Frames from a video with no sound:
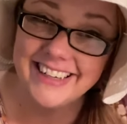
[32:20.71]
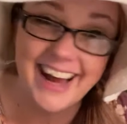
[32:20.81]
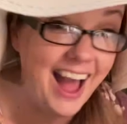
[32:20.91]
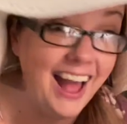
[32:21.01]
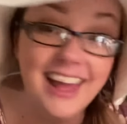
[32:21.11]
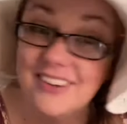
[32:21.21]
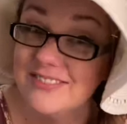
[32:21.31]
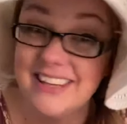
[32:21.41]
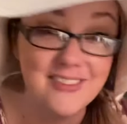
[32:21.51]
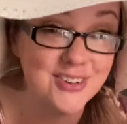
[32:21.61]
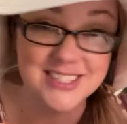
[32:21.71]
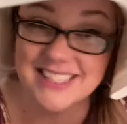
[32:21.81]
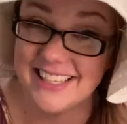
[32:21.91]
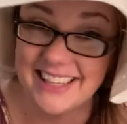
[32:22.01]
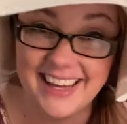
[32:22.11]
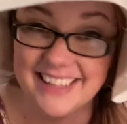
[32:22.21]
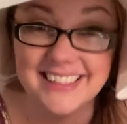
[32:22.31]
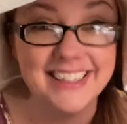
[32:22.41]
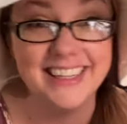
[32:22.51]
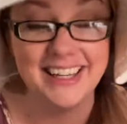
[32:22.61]
I have never seen that.
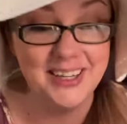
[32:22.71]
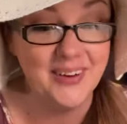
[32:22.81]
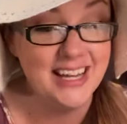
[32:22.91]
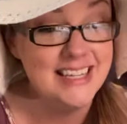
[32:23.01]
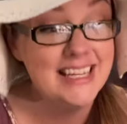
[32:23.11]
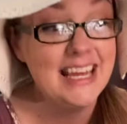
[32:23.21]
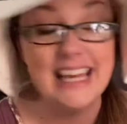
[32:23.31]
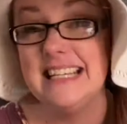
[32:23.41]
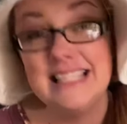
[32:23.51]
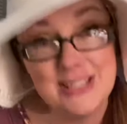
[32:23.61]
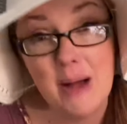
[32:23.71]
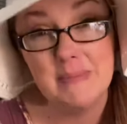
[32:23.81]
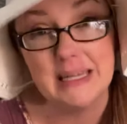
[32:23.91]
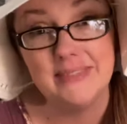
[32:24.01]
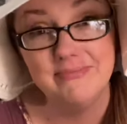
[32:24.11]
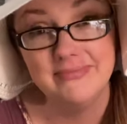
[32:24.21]
Anyway, he's stopping.